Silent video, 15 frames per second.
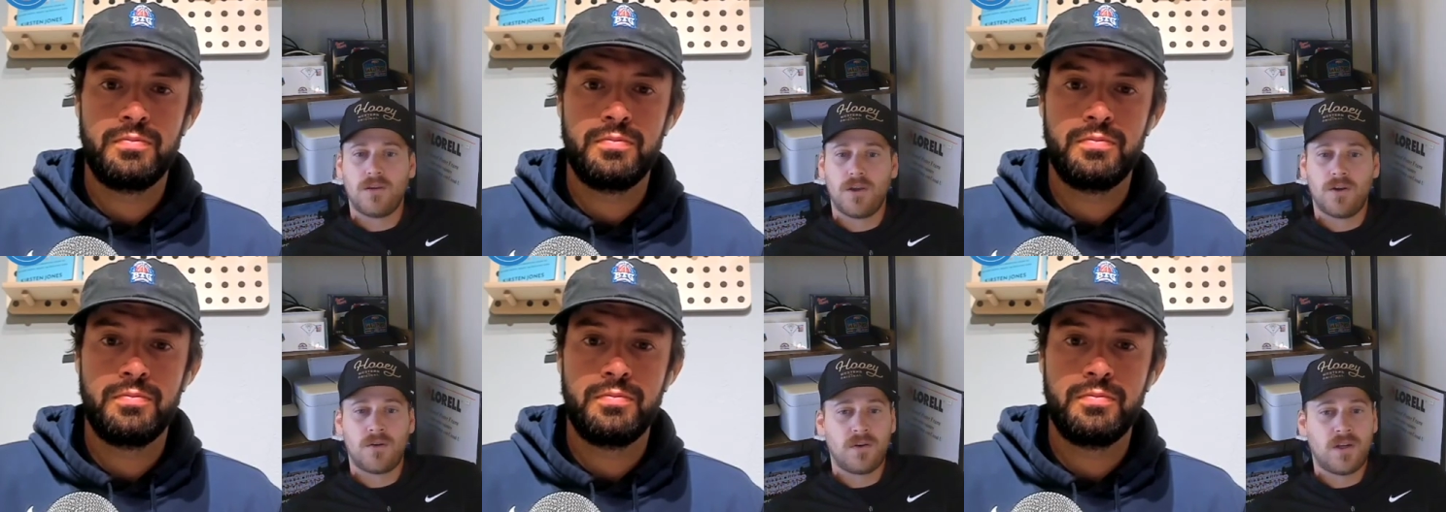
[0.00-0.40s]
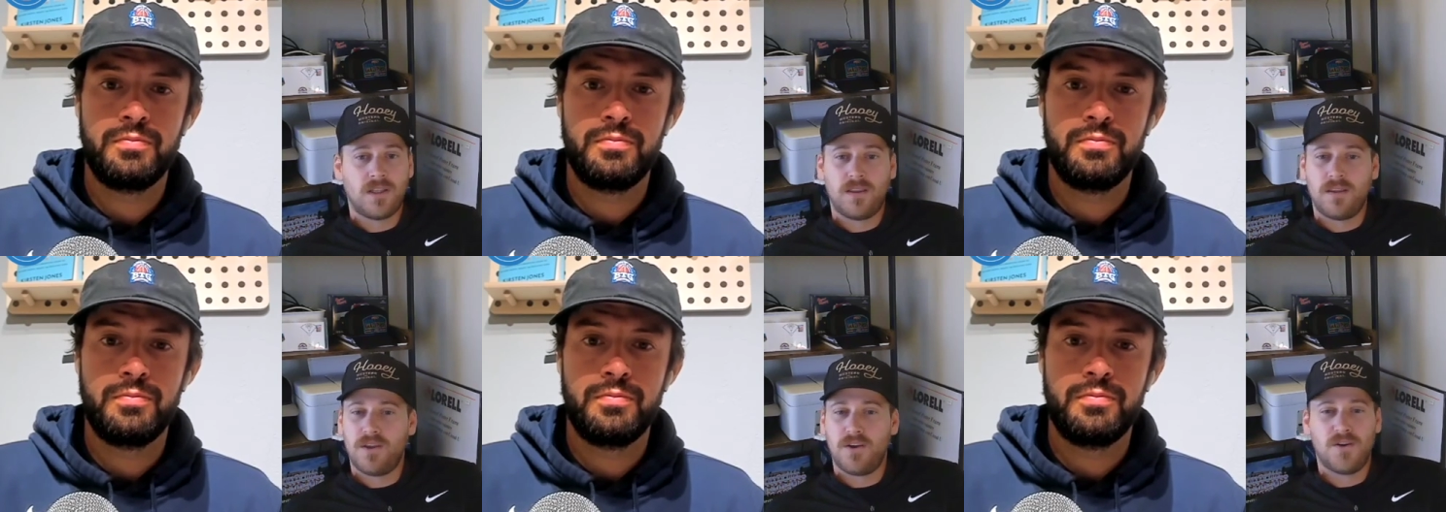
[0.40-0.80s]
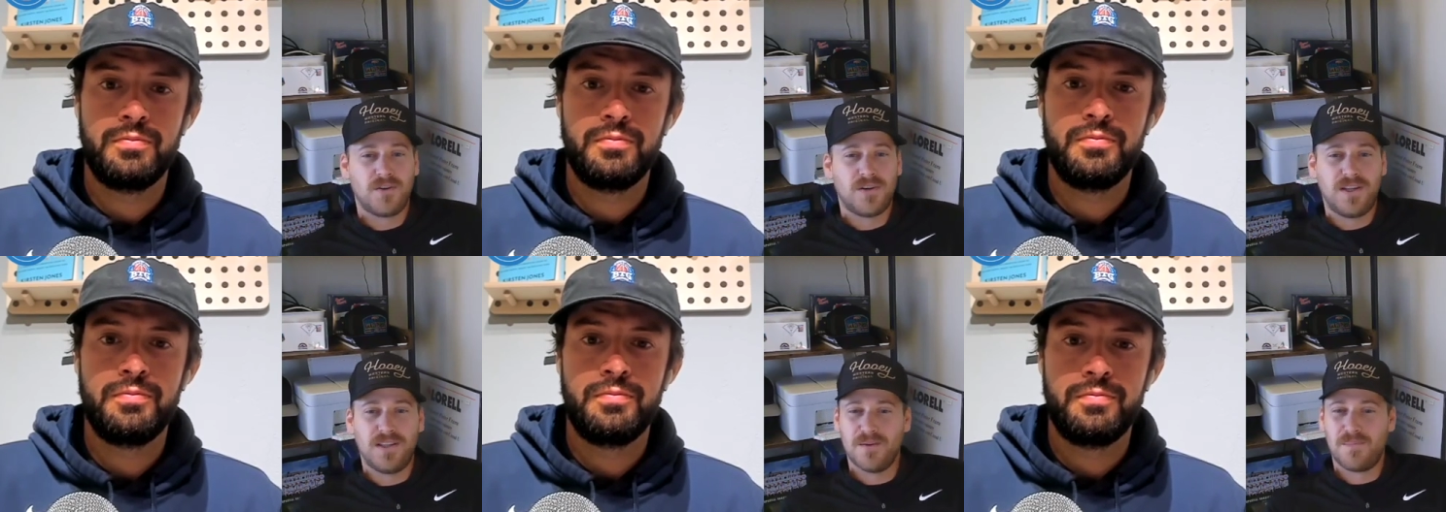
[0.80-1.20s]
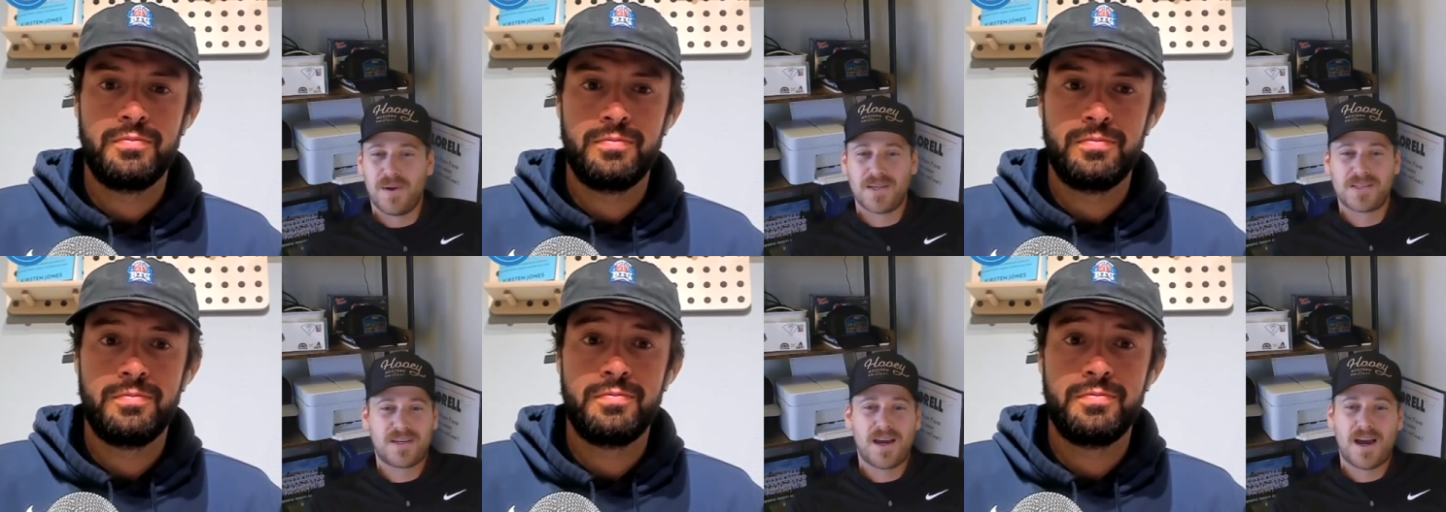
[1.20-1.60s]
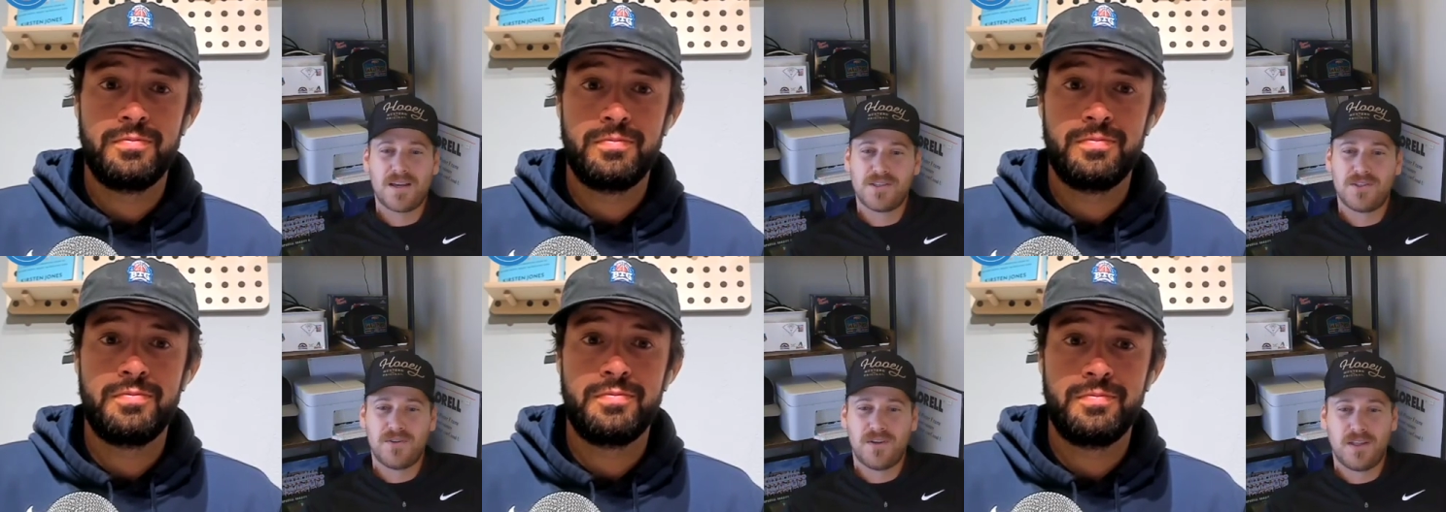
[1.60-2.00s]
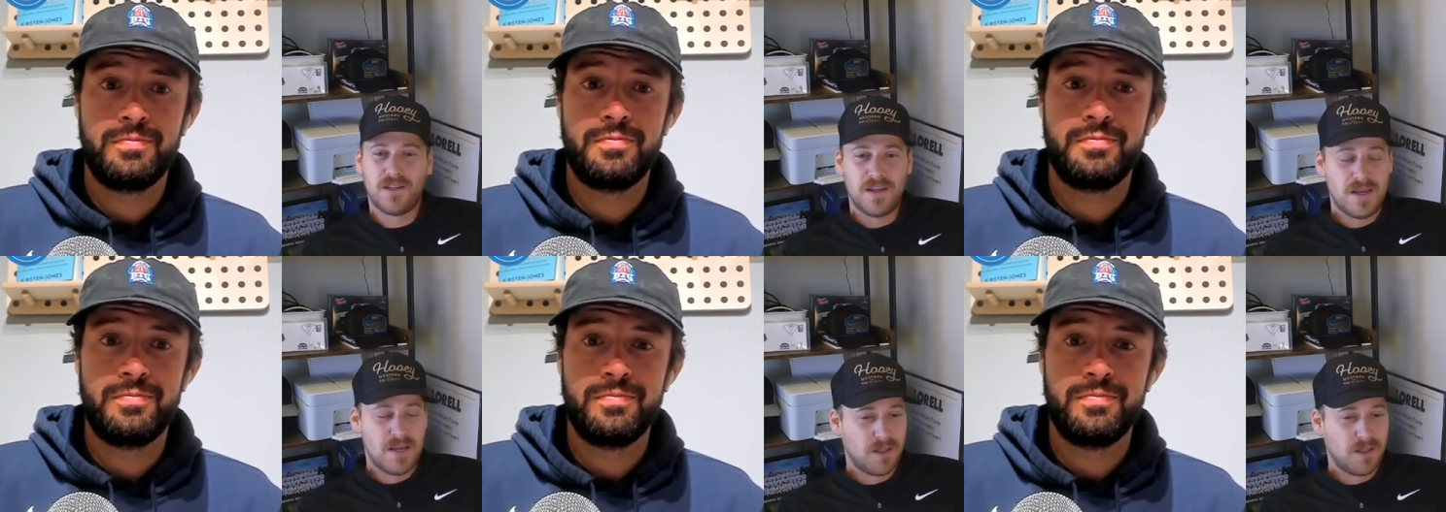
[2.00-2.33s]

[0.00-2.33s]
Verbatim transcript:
Speaker 1: You don't need, you don't need the best guys. You need